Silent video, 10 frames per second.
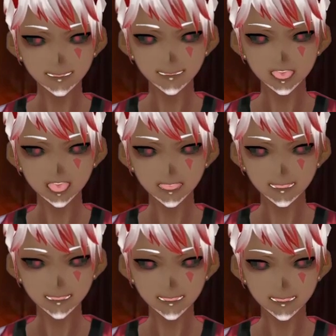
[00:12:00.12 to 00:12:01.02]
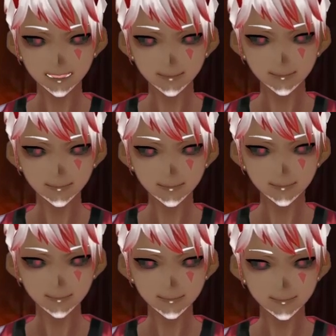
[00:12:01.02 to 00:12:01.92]
for
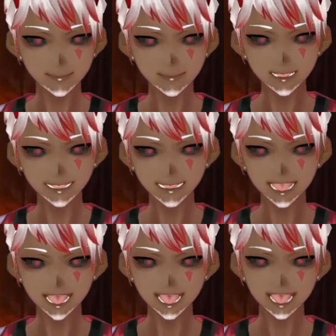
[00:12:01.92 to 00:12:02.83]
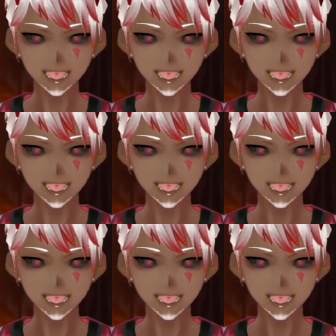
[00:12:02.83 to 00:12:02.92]
the uh,